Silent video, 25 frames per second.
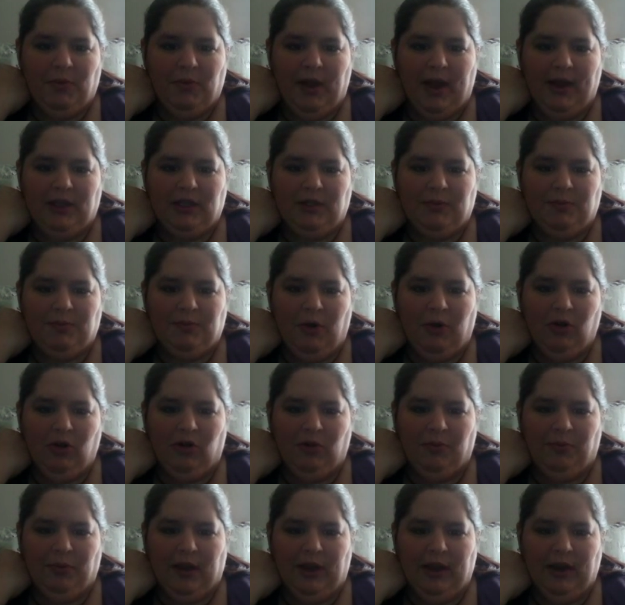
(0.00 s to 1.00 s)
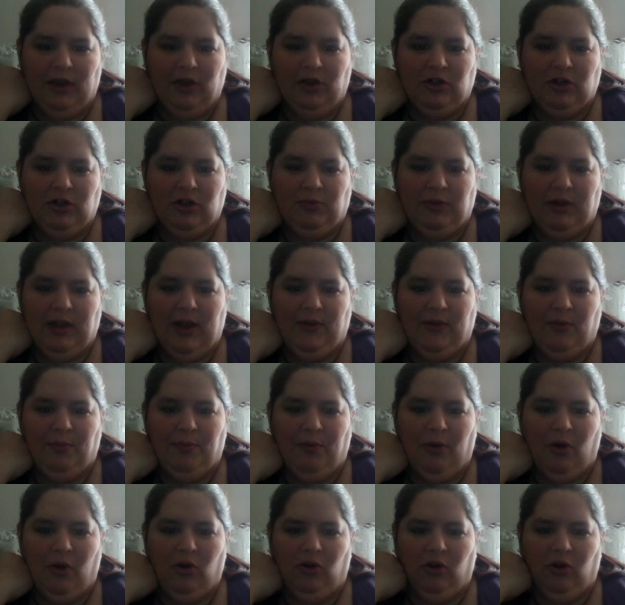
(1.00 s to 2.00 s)
ex-poker players. We have a
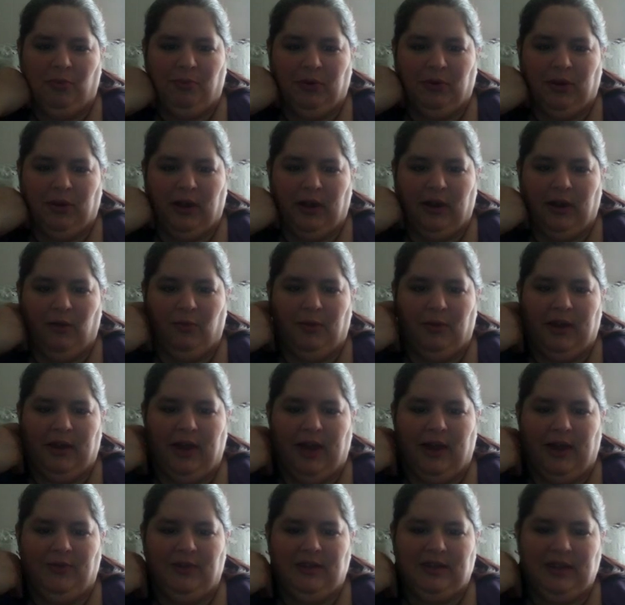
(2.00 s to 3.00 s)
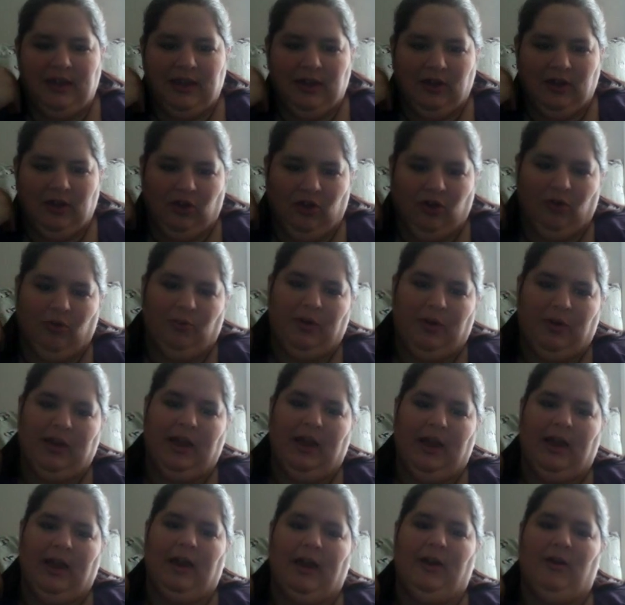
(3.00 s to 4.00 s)
poker player. We have a dealer. We
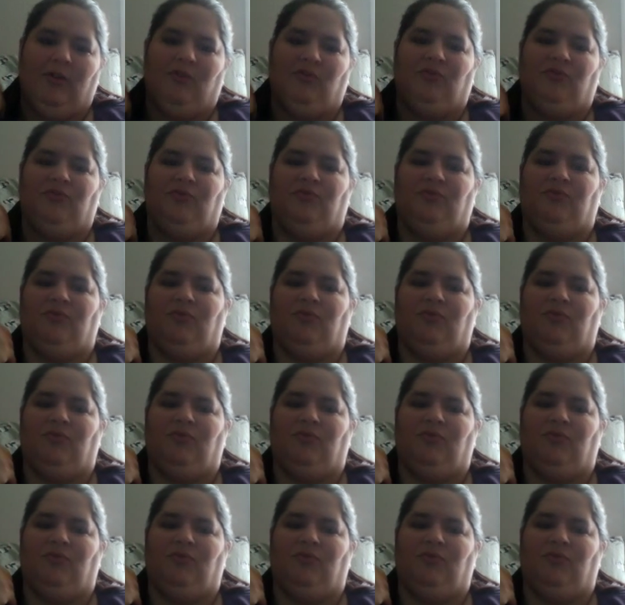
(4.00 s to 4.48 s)
have